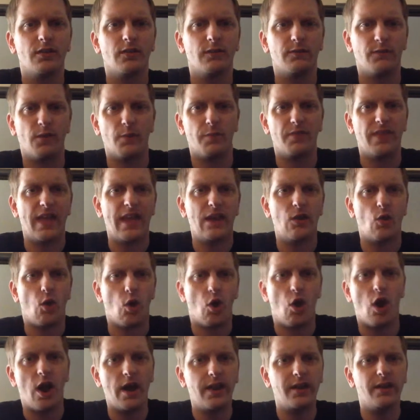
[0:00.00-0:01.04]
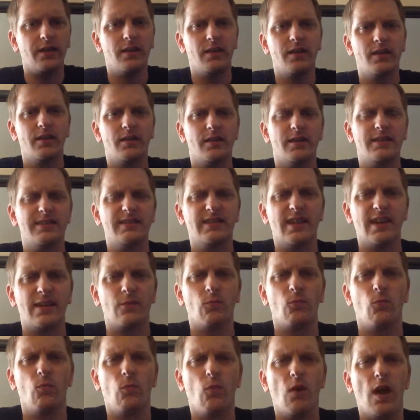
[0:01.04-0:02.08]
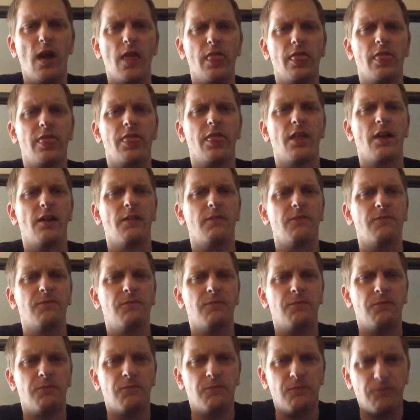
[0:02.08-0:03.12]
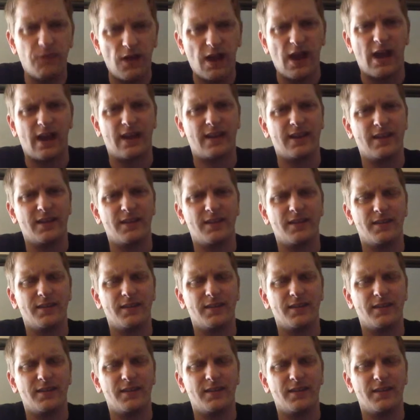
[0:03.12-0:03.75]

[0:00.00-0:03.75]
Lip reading: from then on, it's like, what the fuck?